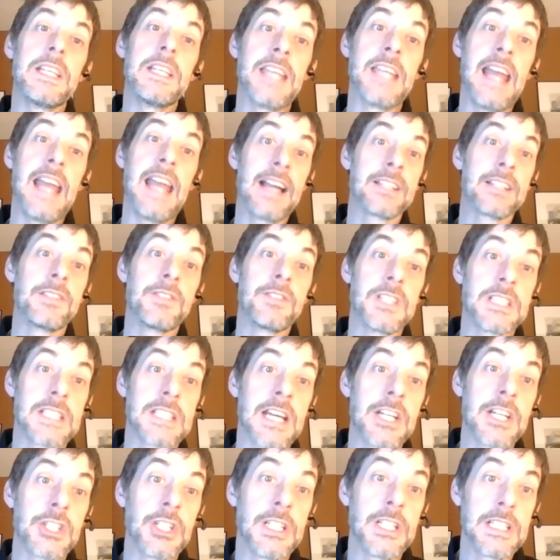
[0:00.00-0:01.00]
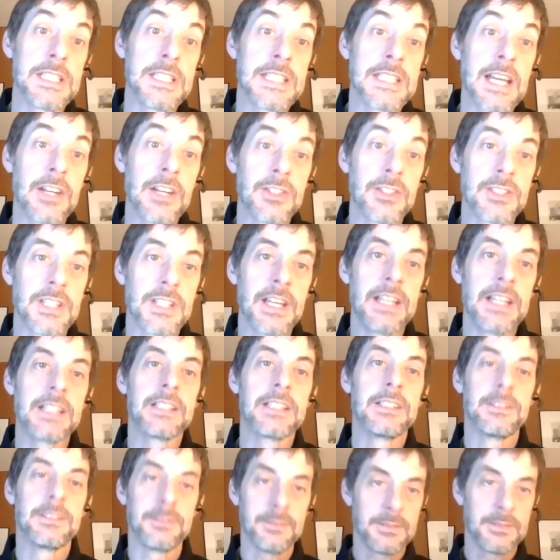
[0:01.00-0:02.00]
an active discussion, it sounds
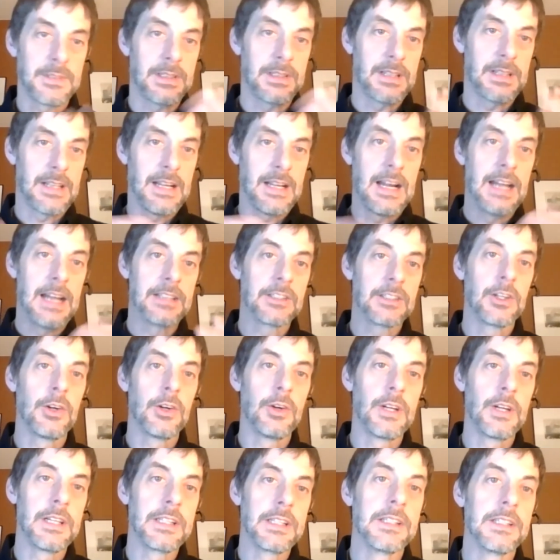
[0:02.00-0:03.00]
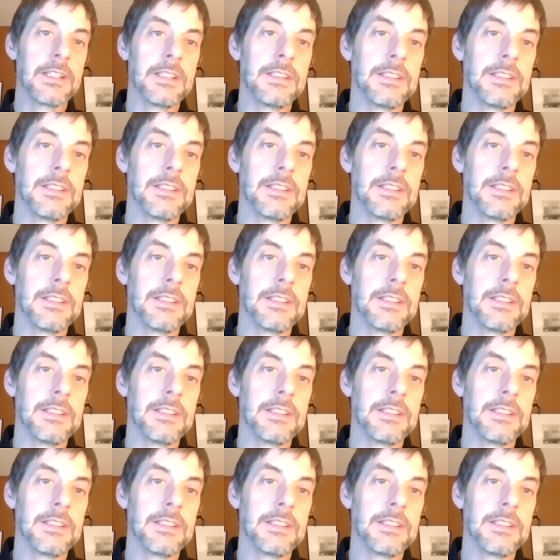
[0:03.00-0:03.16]
like, ongoing.